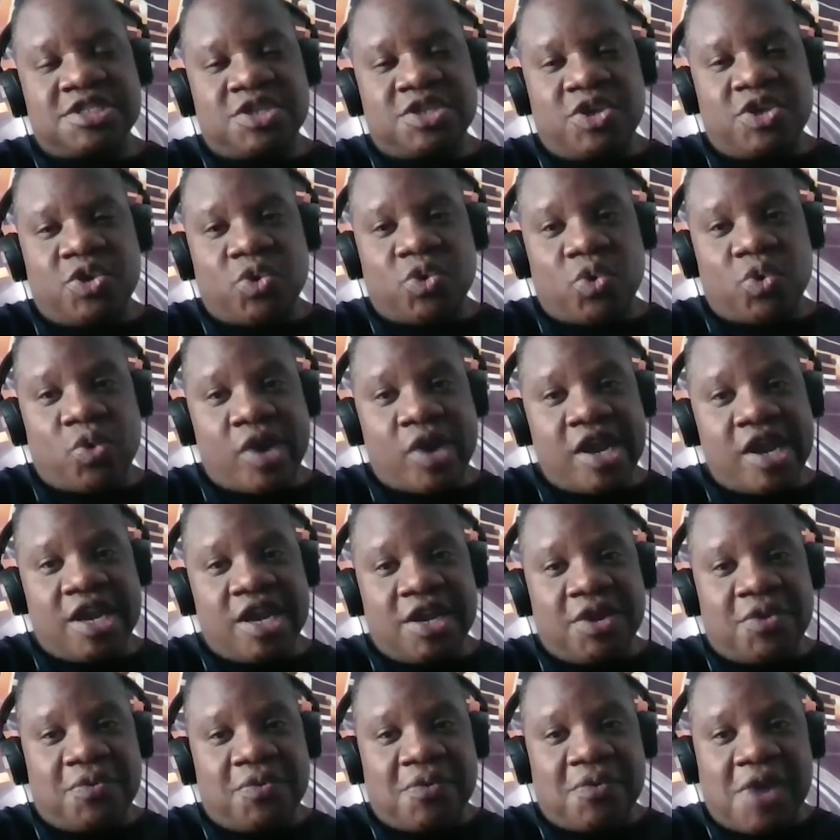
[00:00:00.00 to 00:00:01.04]

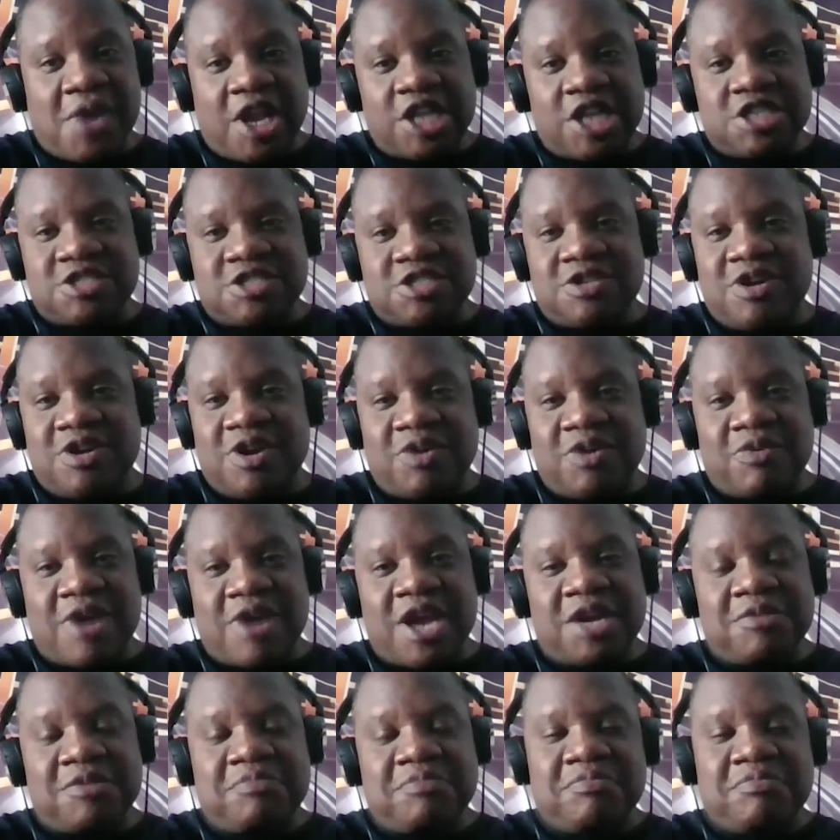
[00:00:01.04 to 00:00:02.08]
great, great
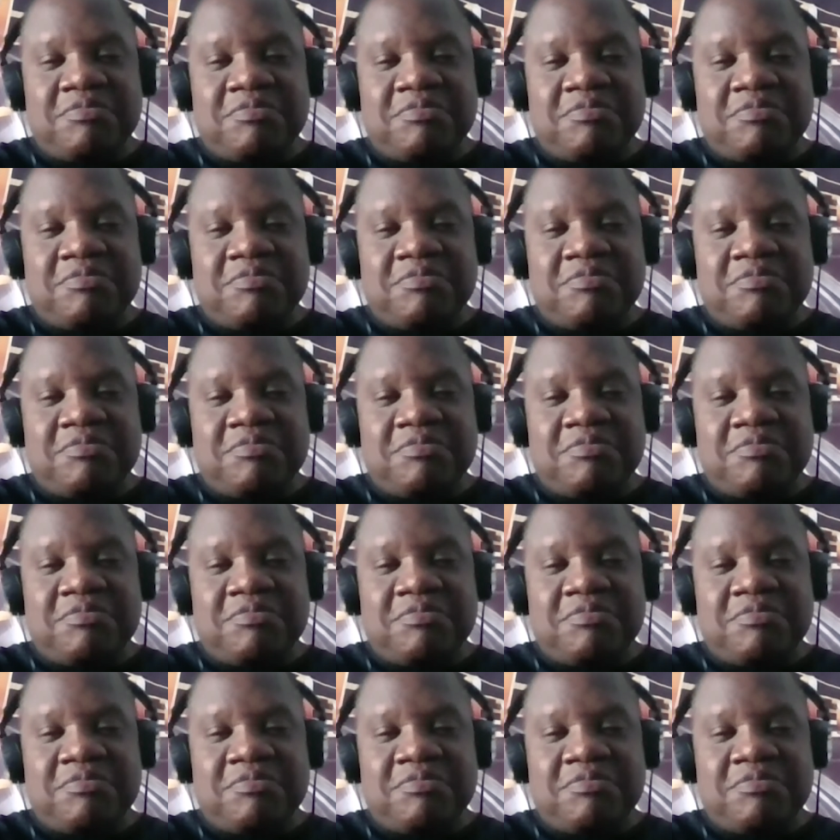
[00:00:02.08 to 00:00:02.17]
songwriter,